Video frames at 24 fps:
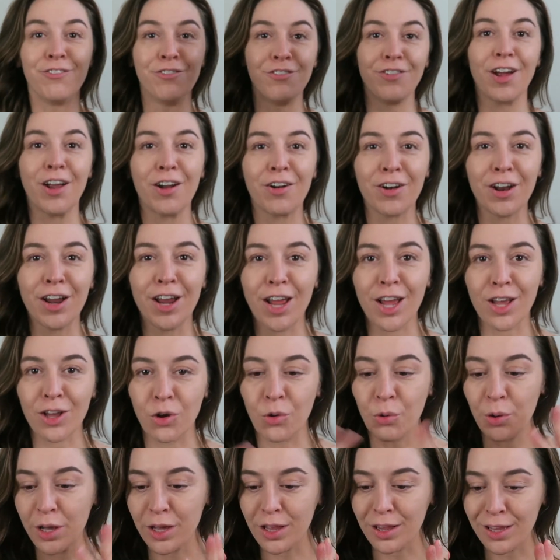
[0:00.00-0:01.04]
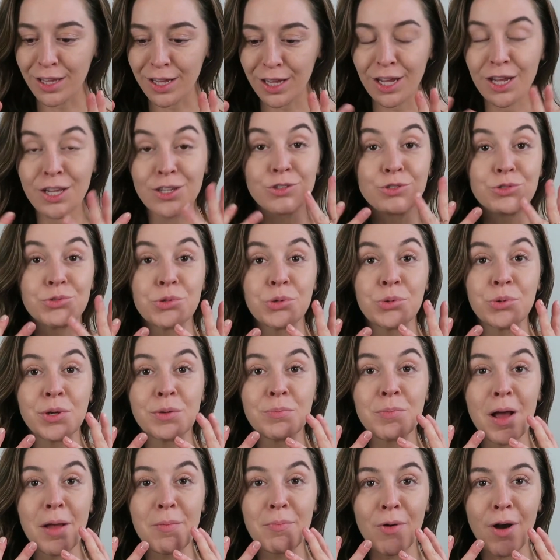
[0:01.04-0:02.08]
Very quickly drew
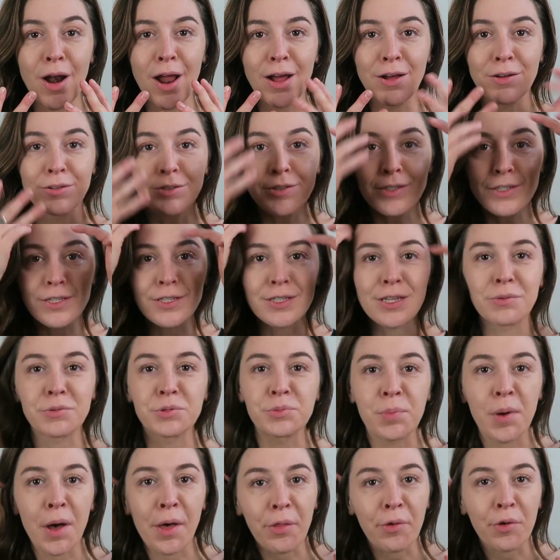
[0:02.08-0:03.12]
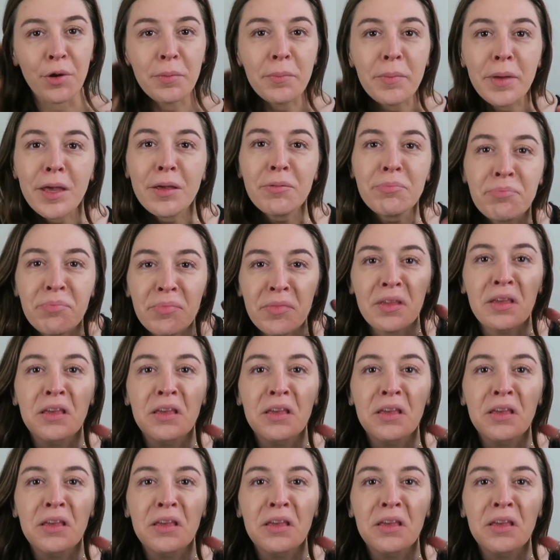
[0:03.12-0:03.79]
in my brows because that was bothering me.